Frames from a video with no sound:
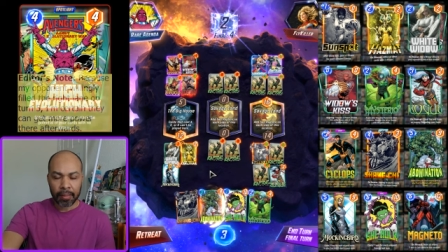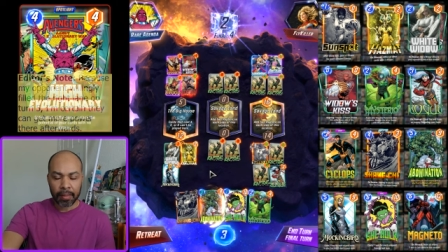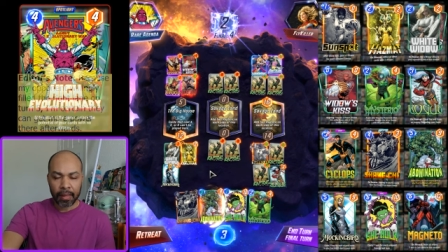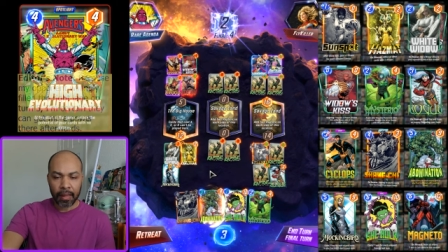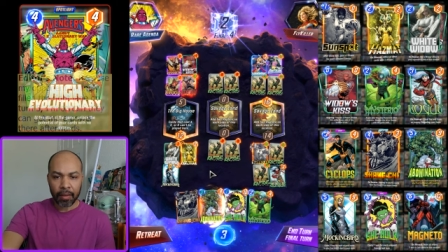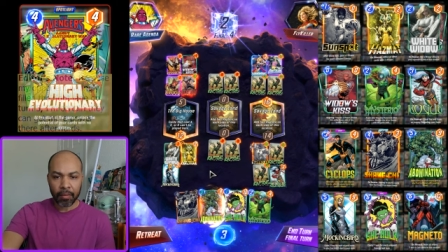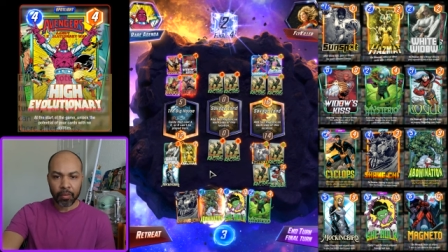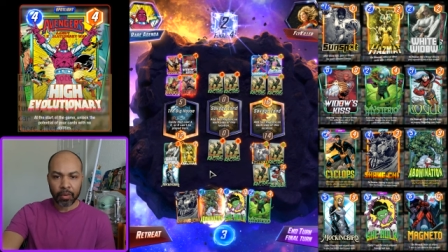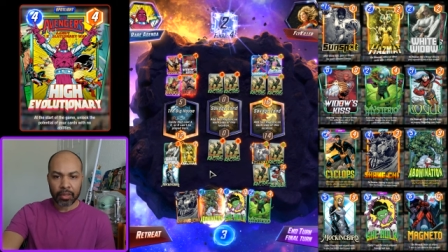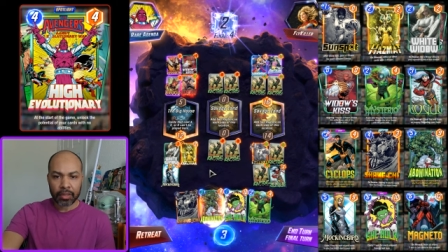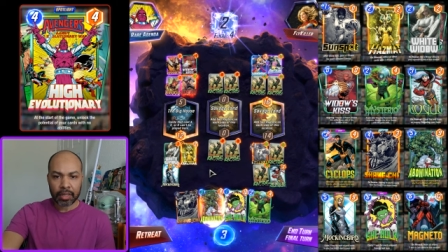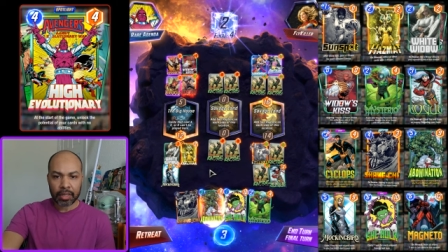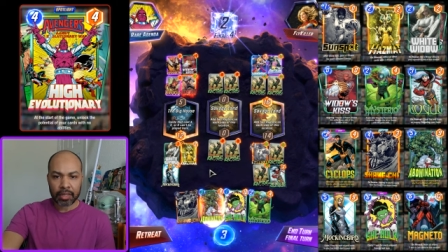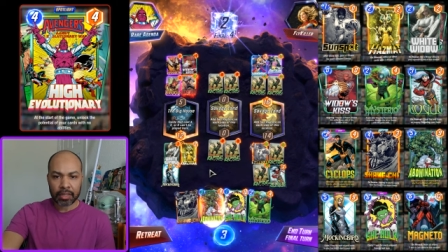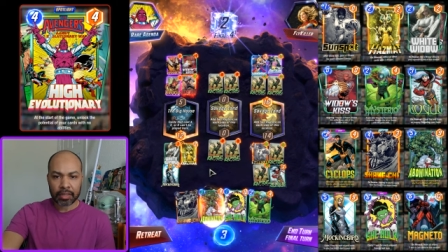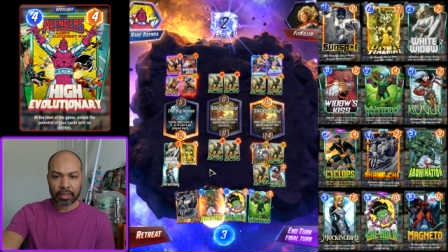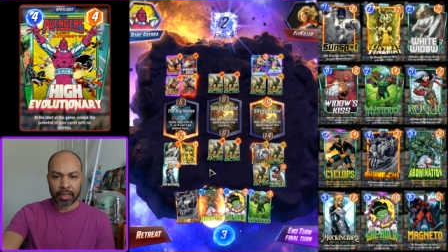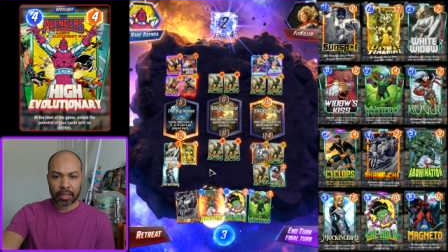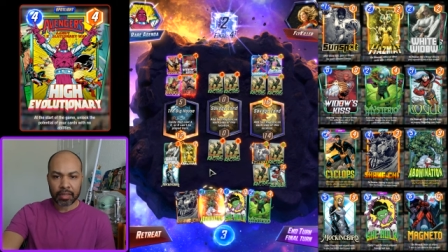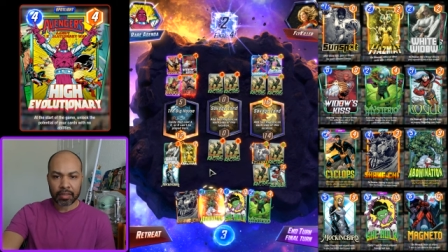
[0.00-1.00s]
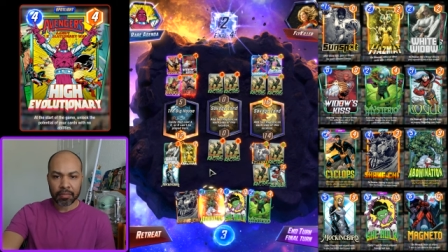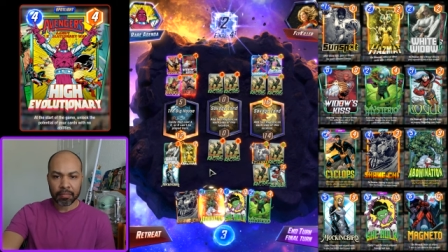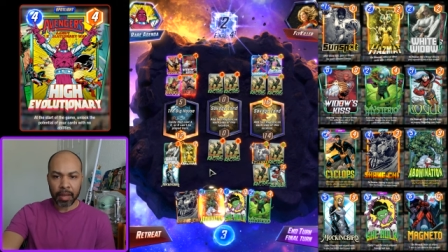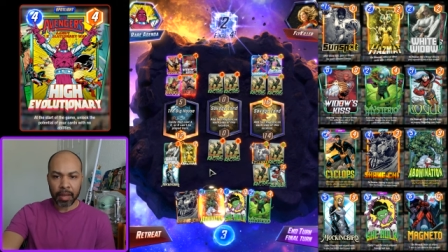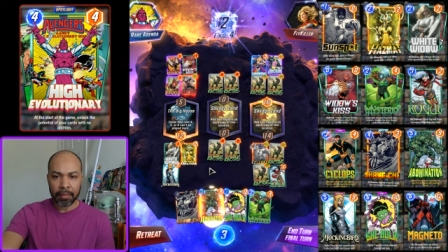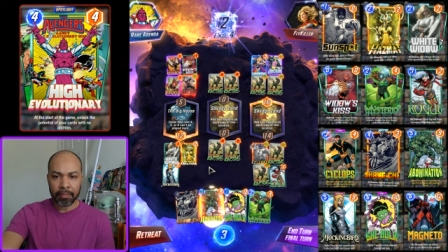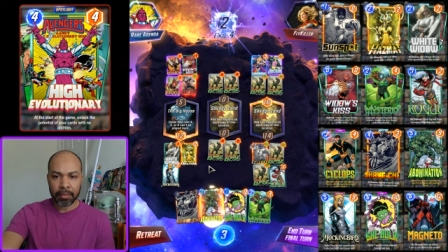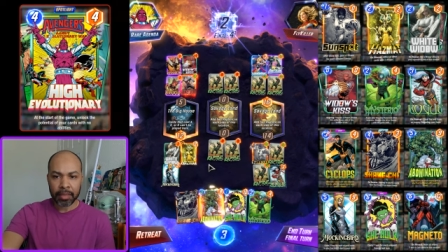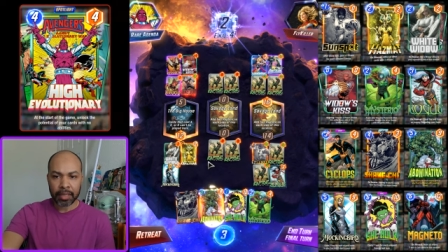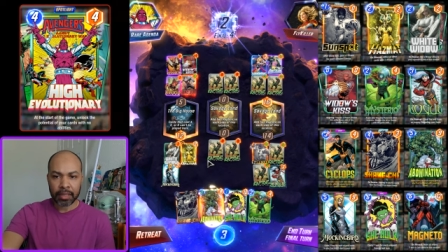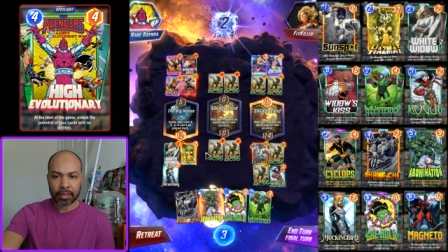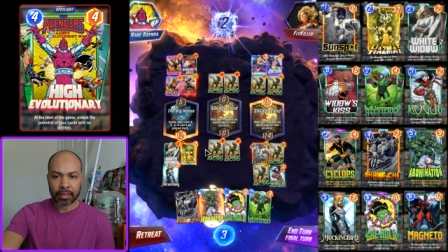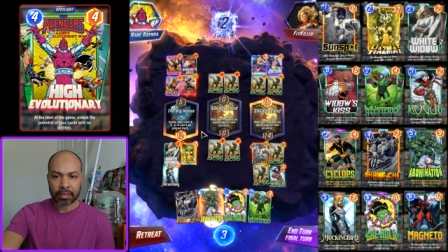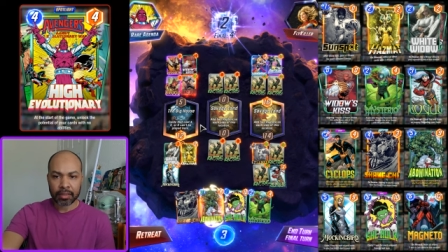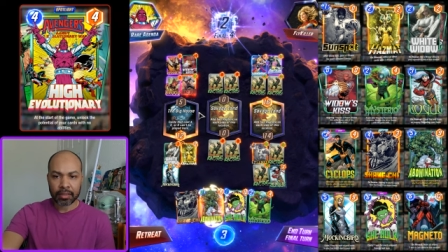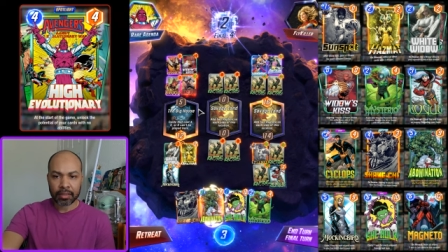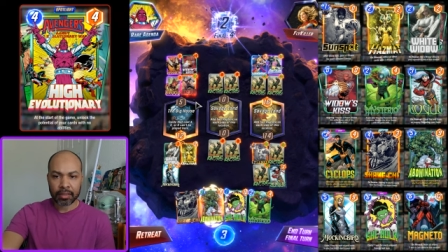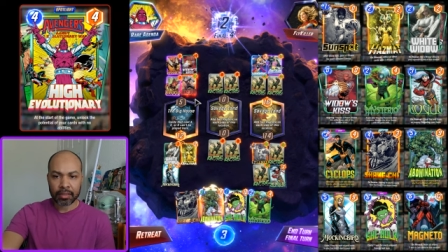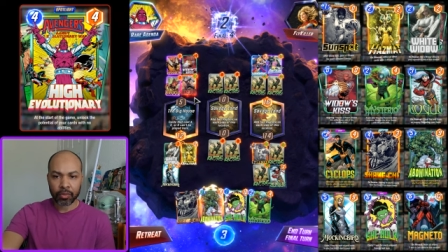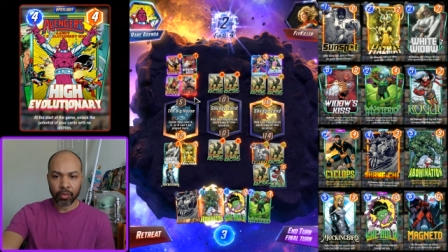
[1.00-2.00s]
I was going to say this might be a
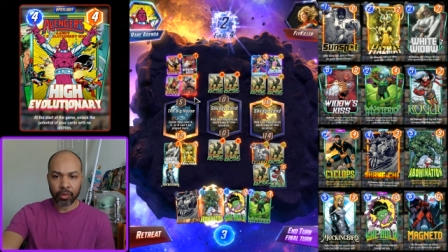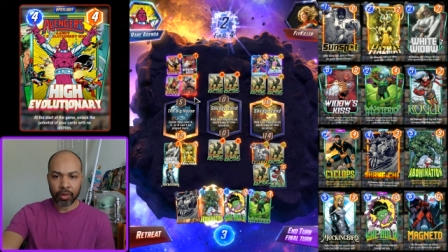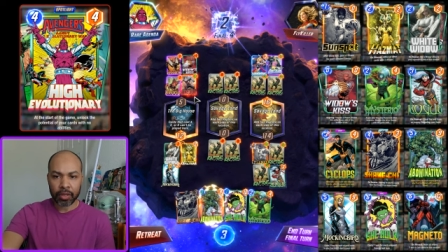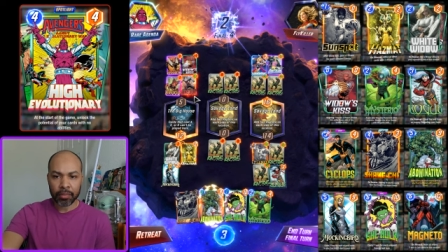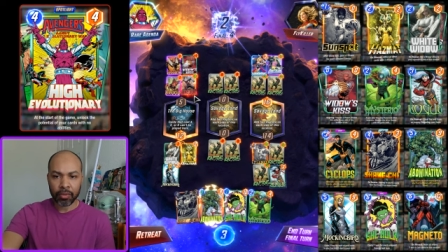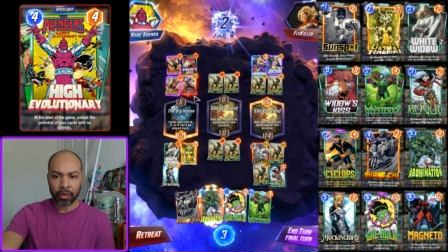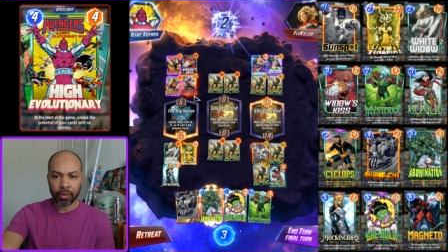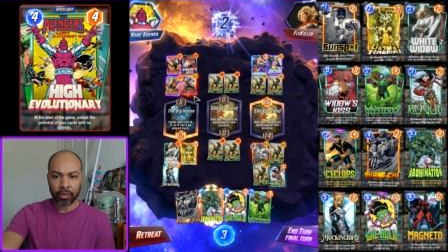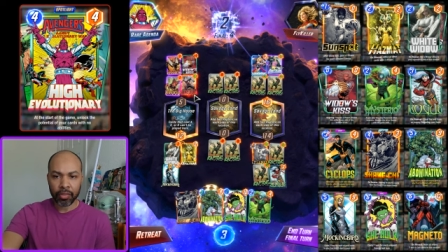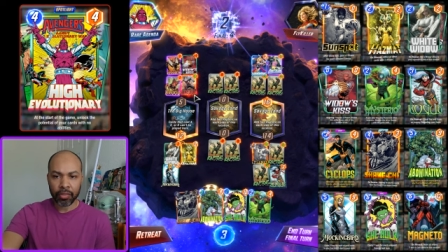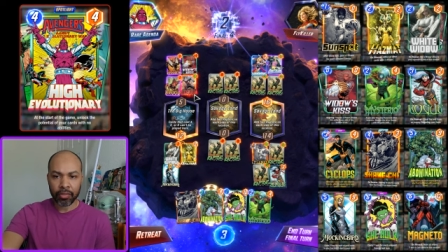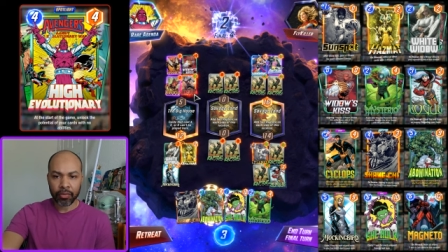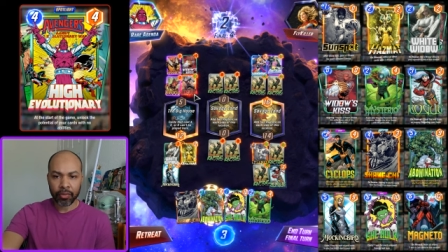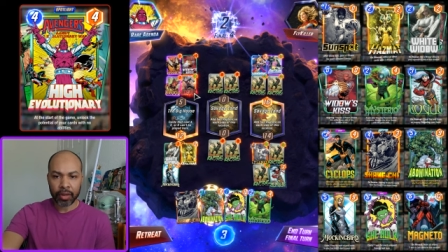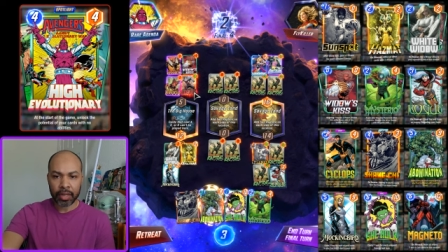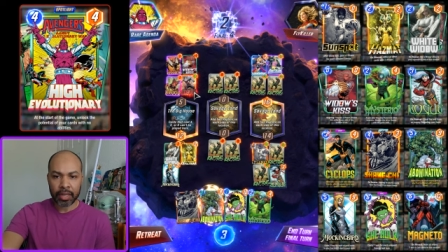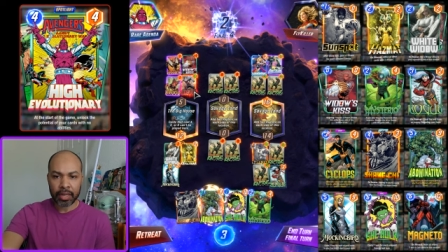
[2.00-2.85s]
Cerebro 3